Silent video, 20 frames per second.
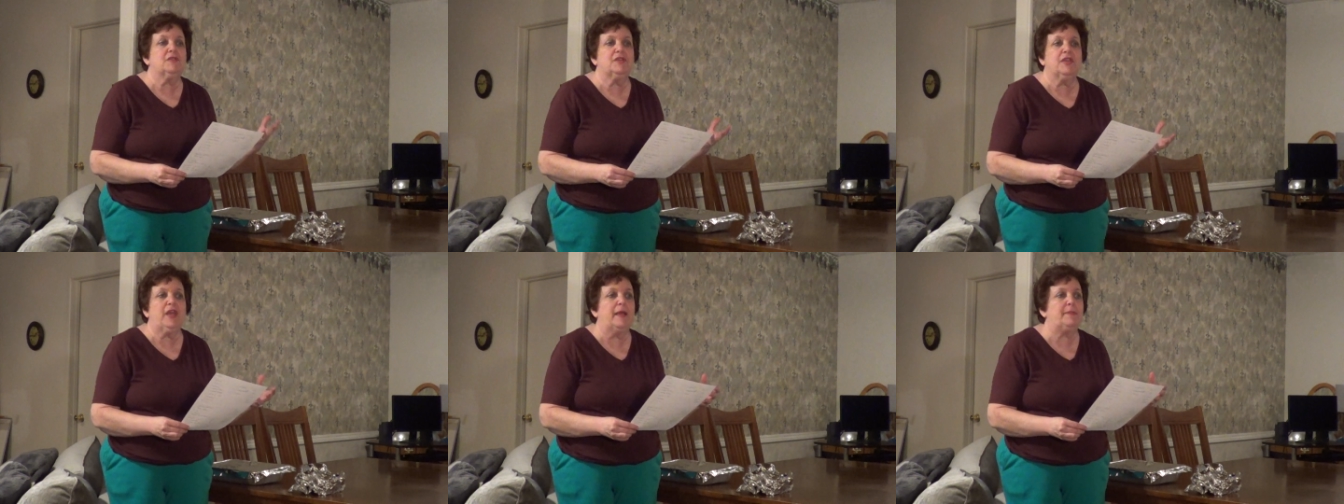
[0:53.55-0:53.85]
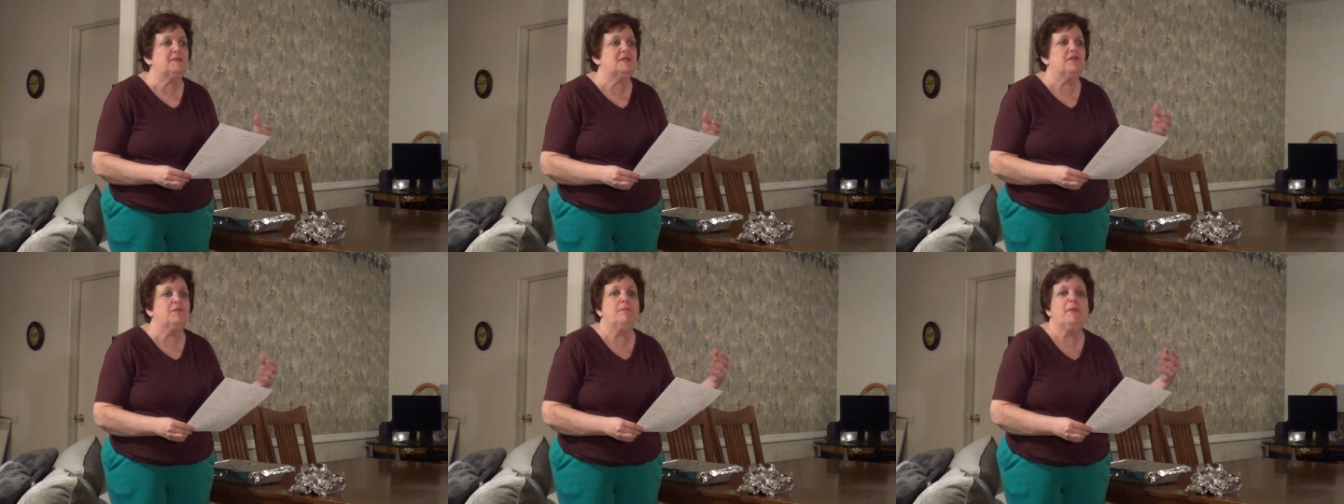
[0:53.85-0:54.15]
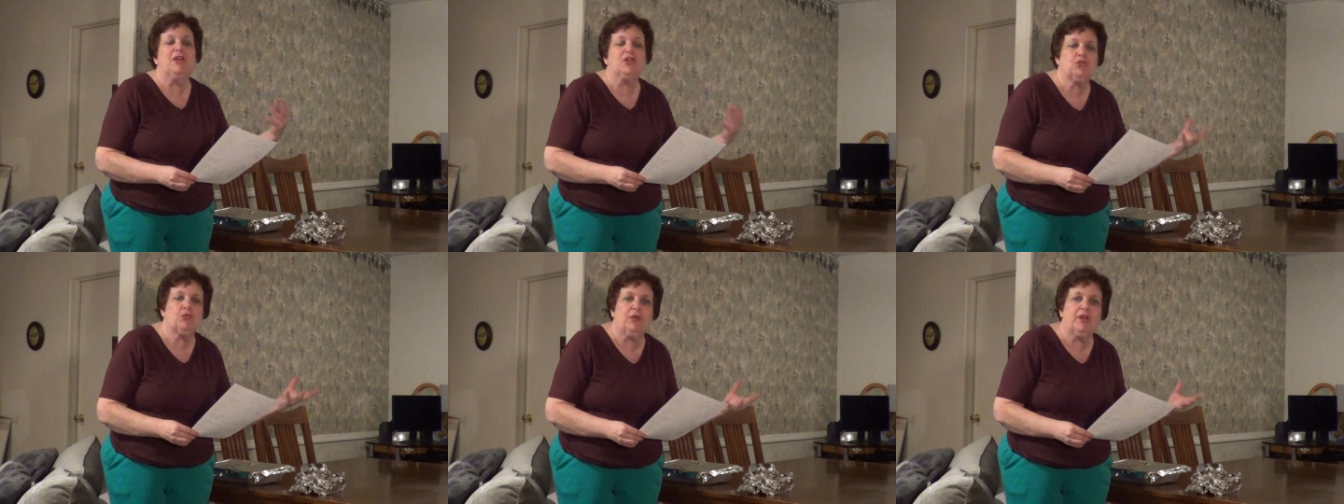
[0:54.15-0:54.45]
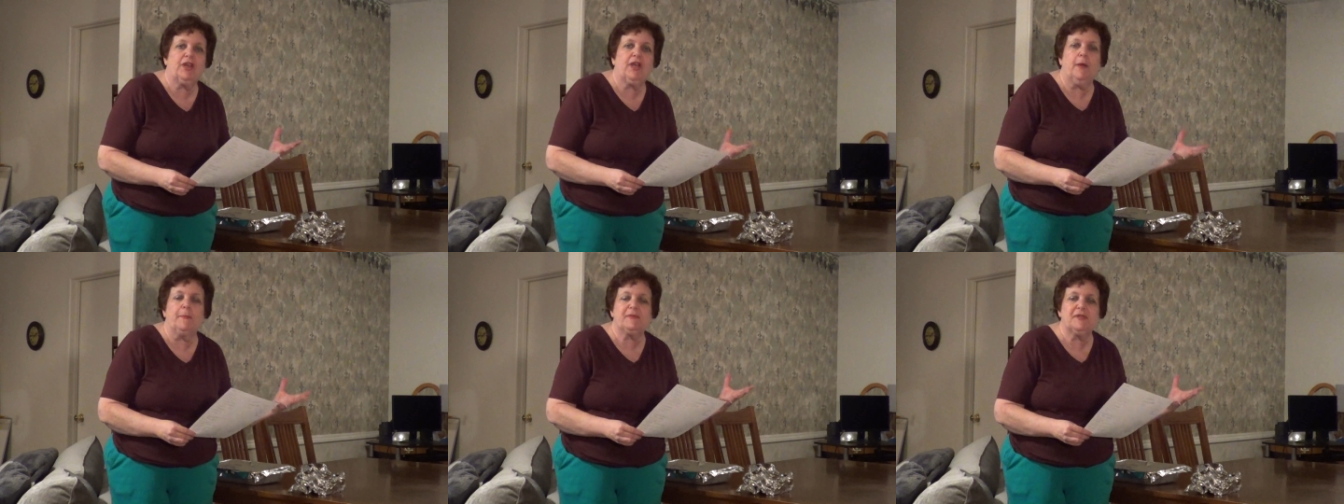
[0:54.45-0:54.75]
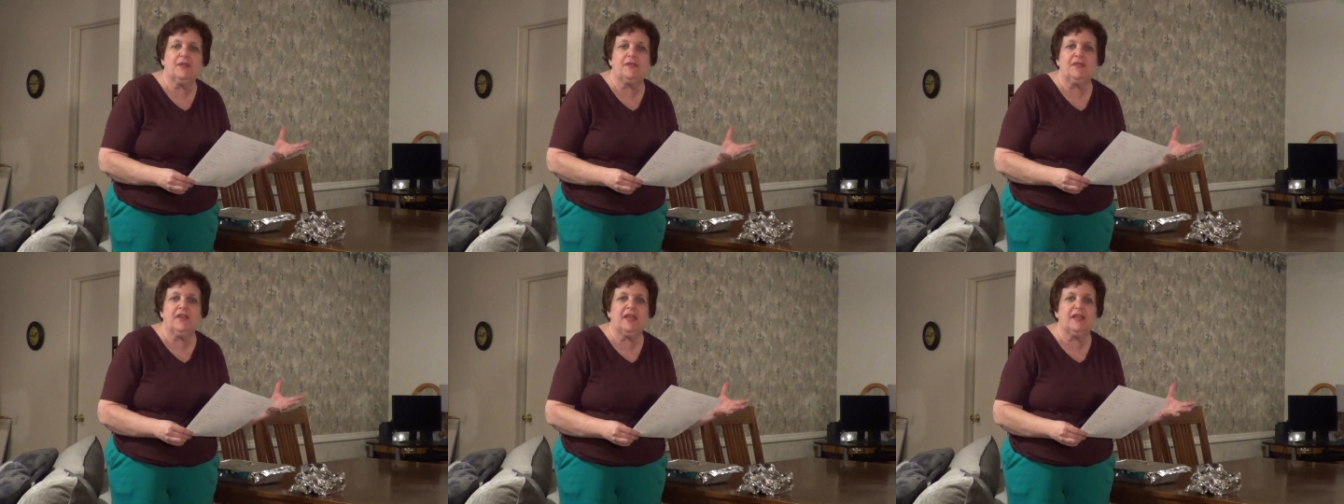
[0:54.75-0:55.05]
types of measuring cups
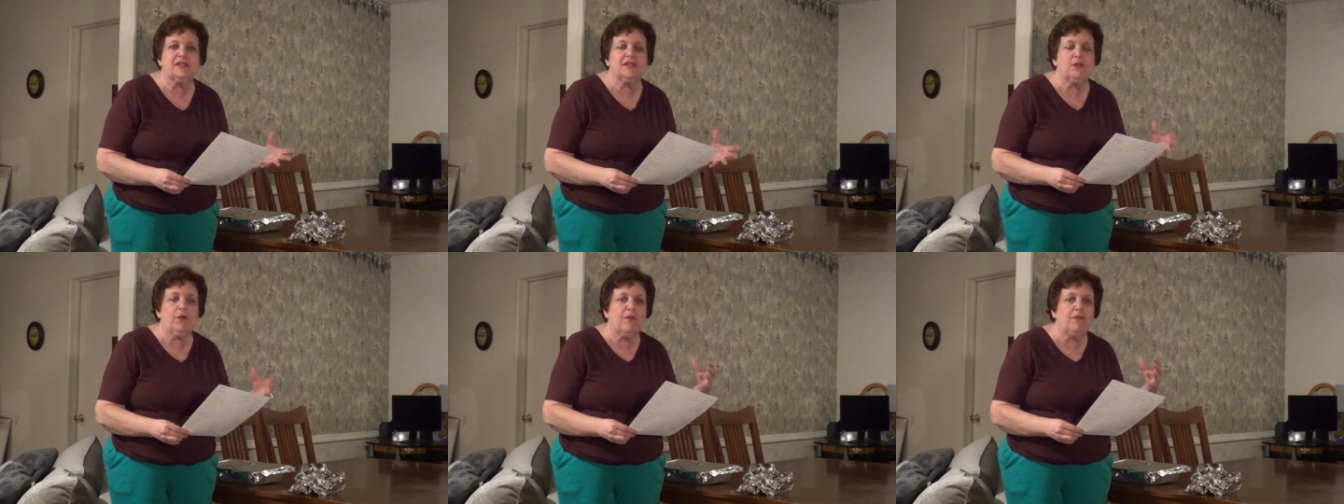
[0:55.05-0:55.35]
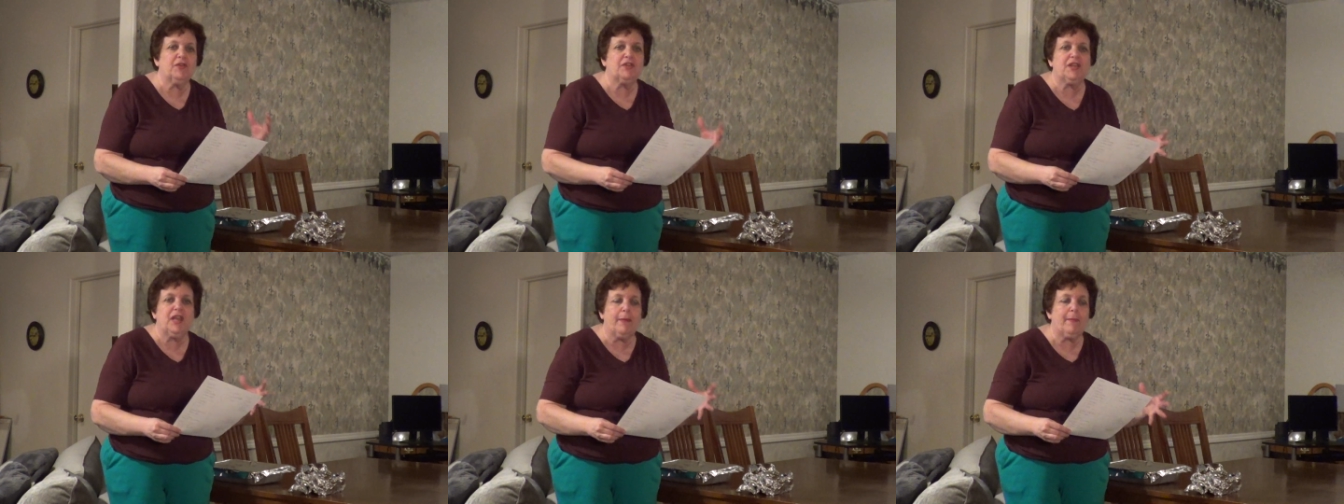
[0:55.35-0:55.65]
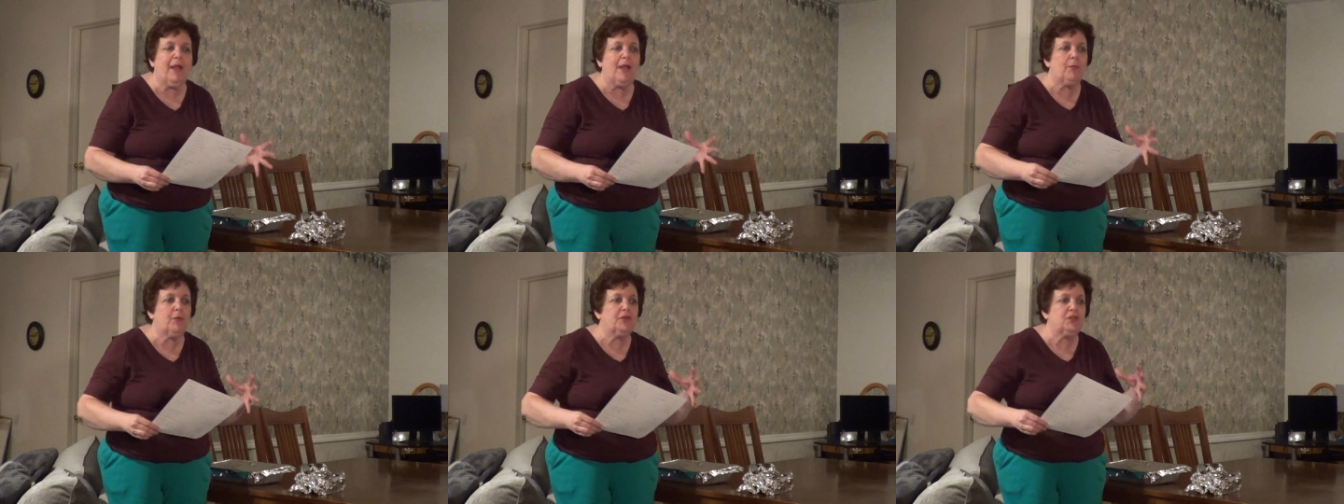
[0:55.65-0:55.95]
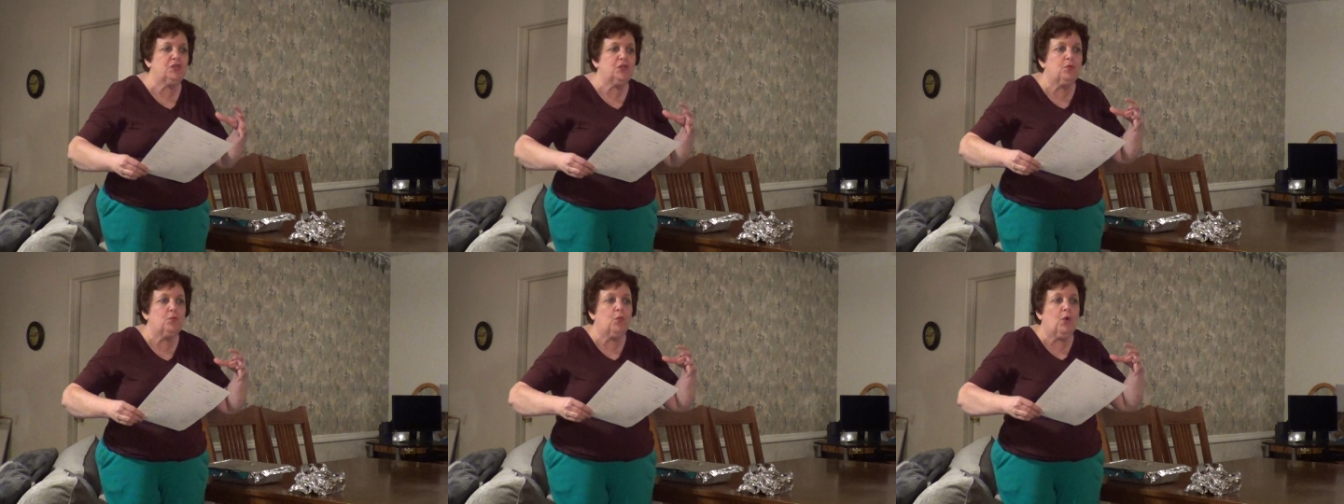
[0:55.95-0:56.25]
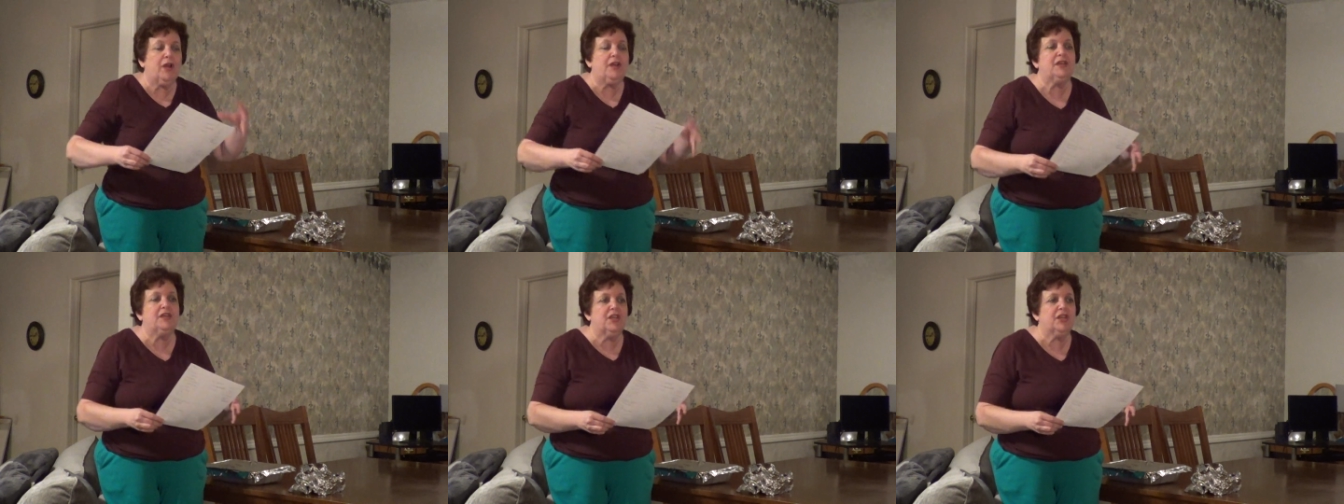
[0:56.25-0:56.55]
and things, so every time I would do
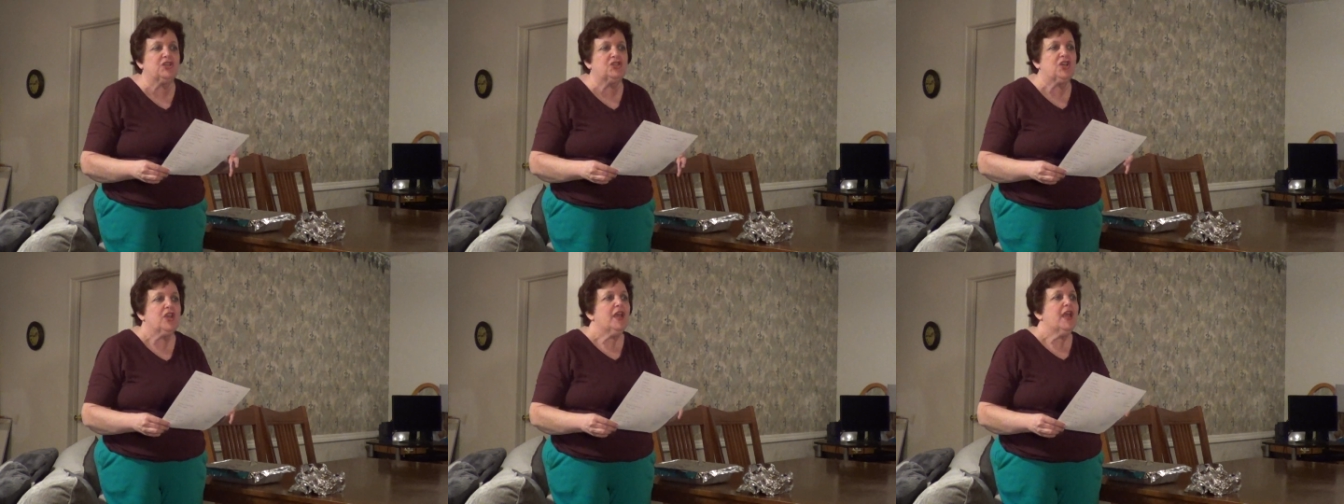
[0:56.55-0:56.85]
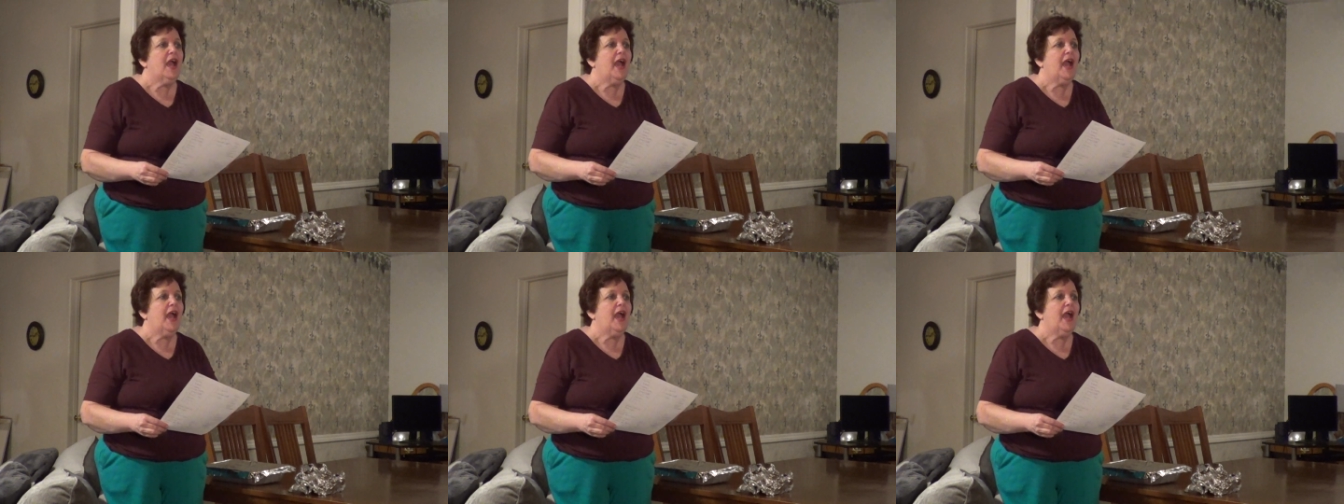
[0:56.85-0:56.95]
one dish,